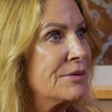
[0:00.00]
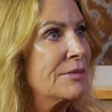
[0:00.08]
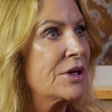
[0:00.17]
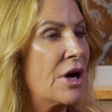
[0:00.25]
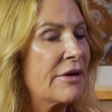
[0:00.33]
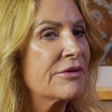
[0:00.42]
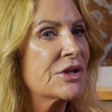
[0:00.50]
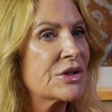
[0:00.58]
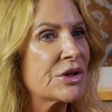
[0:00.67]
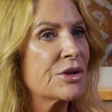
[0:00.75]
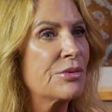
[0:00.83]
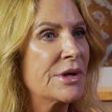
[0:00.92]
them, and
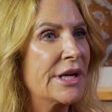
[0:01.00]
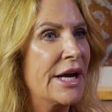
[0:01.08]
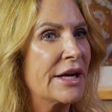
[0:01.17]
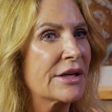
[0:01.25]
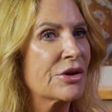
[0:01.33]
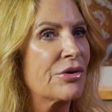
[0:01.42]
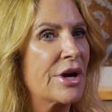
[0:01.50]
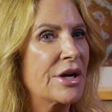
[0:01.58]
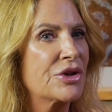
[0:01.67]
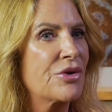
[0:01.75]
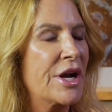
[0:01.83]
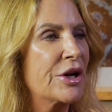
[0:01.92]
obviously we had a
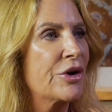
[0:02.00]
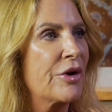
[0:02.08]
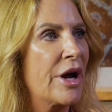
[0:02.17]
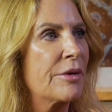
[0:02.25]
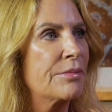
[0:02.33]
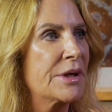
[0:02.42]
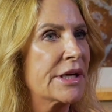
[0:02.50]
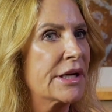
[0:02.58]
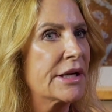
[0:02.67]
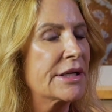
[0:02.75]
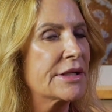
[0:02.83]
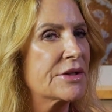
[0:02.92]
great training ground
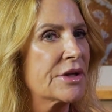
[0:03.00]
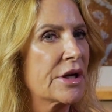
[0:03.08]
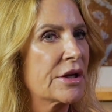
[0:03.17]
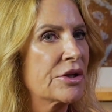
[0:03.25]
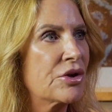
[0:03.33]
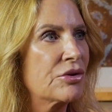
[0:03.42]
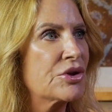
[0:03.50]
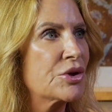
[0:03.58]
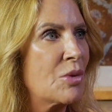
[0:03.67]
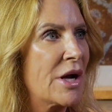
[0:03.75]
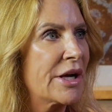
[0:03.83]
because you don't just